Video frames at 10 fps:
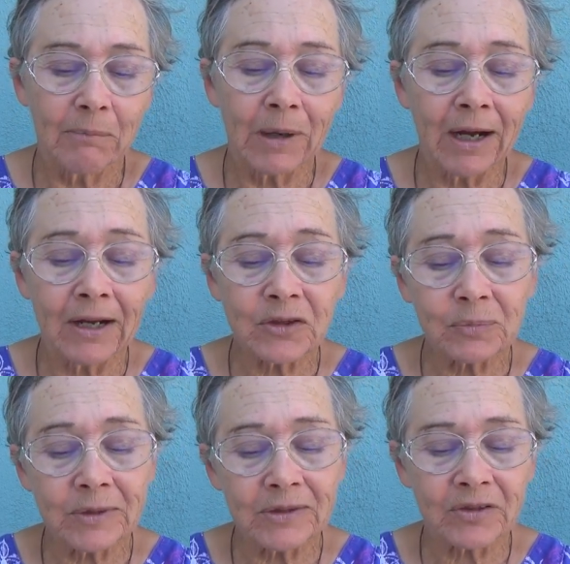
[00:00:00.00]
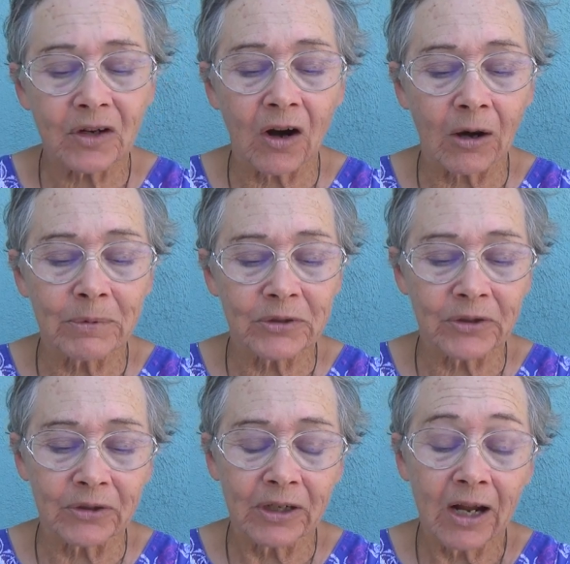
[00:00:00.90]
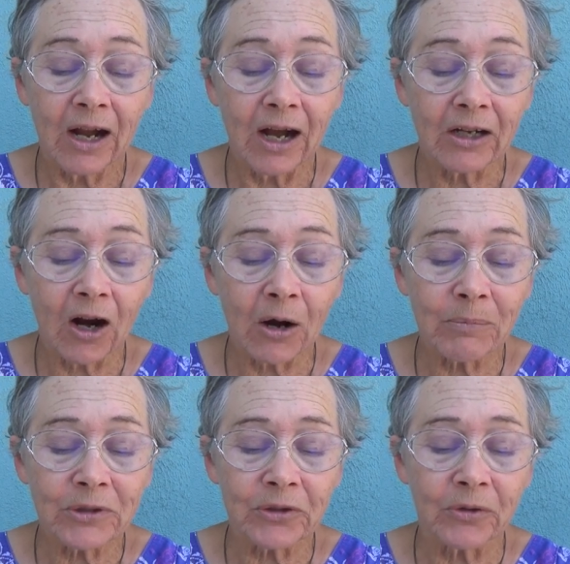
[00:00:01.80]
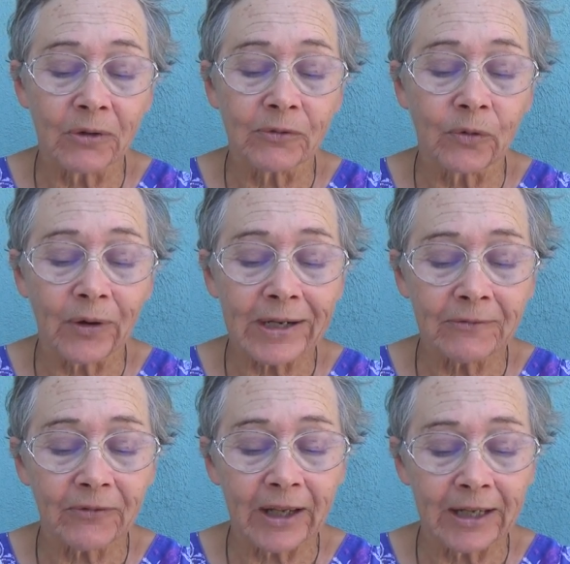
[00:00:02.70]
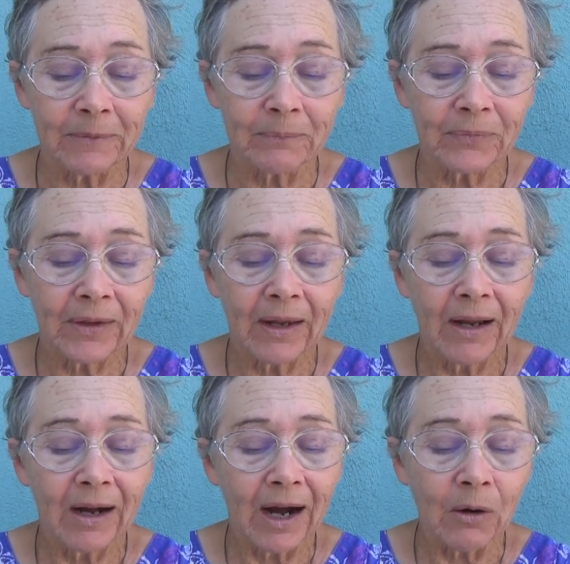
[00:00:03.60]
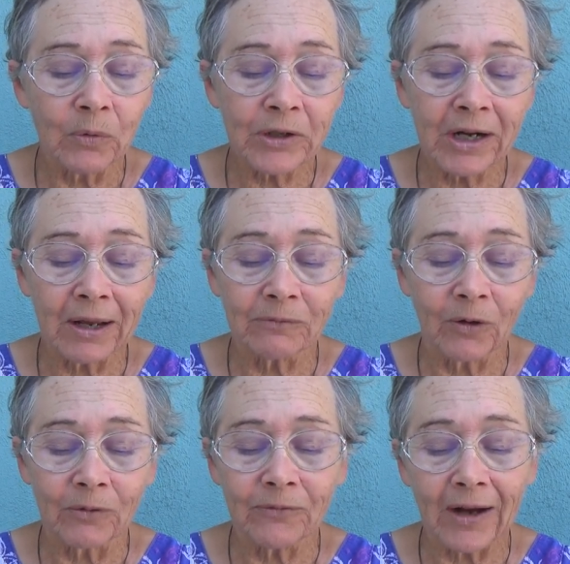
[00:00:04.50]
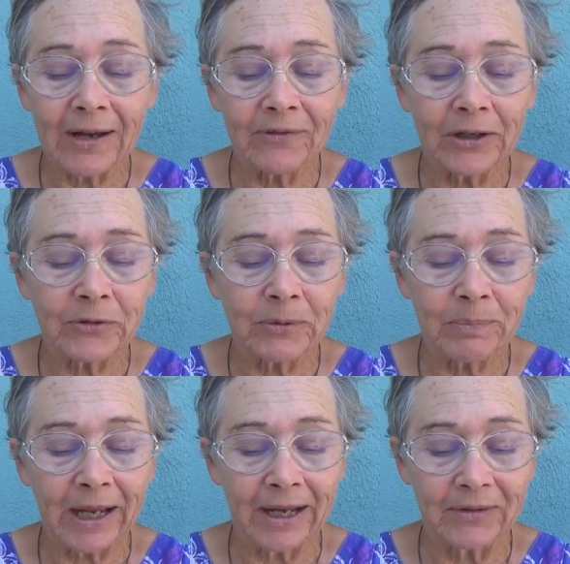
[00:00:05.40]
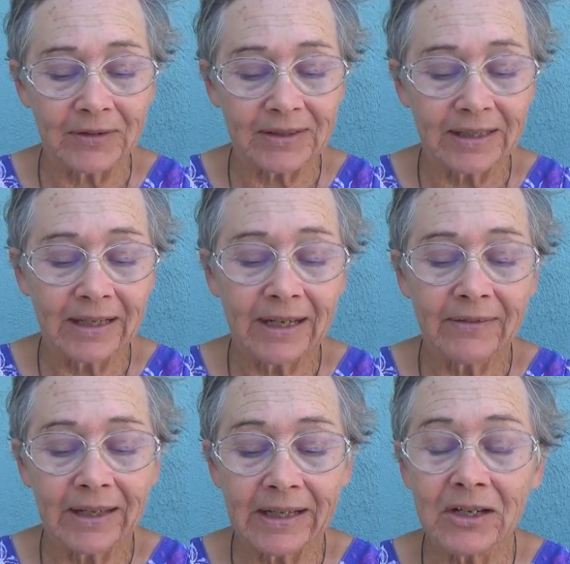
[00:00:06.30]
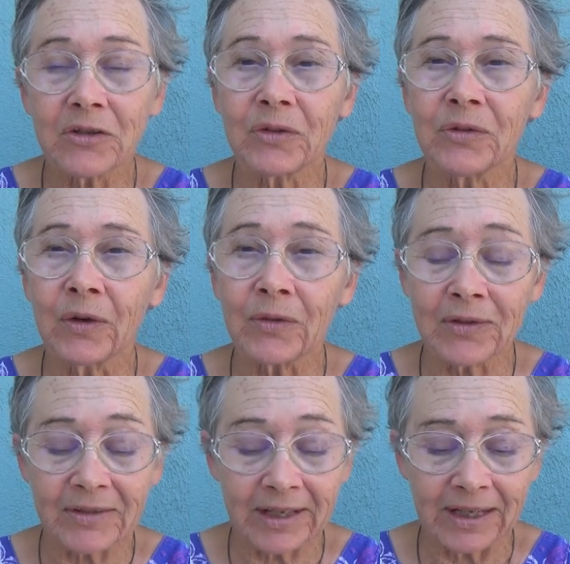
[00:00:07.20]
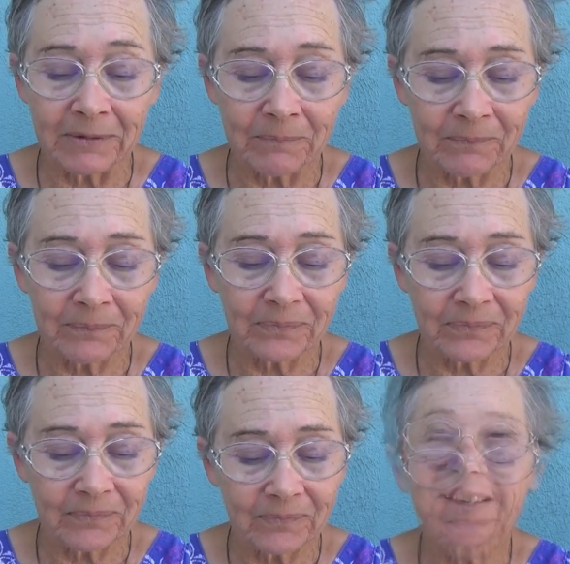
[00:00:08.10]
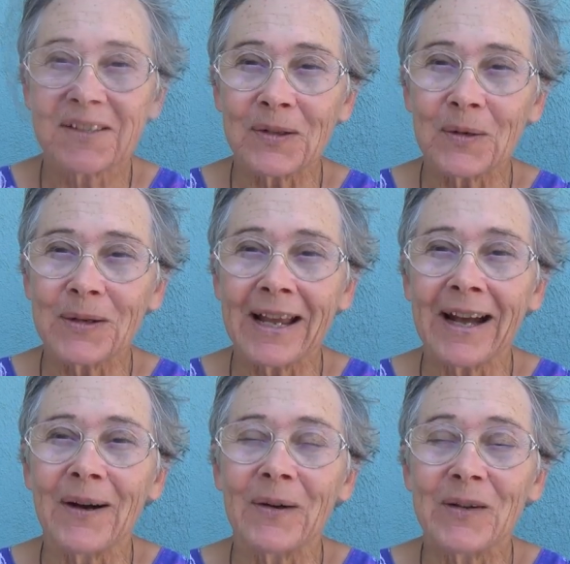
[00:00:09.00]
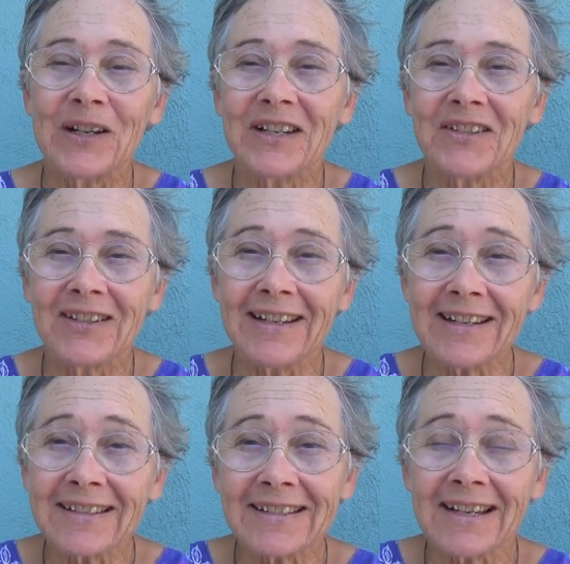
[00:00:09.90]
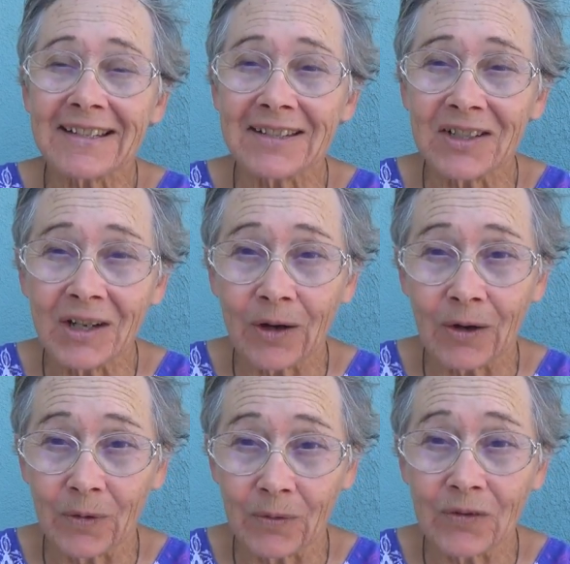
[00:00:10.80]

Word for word: My husband is a carpenter, a carpenter of great fame, I ah, would not for 500 pounds that he should know the same. So now she says no.